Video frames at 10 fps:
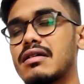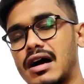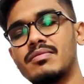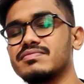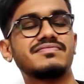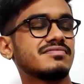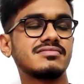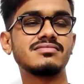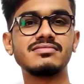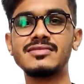Um,
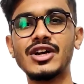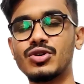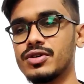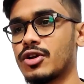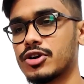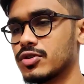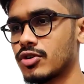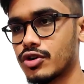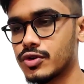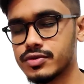not good, not good,
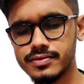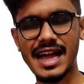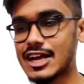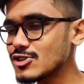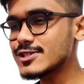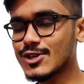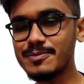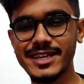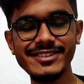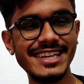not good. I should
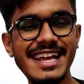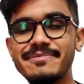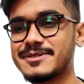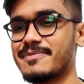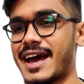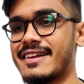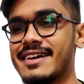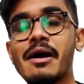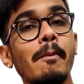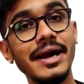stop giving names, man.
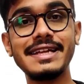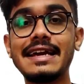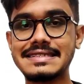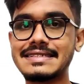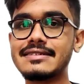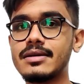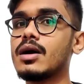But yes,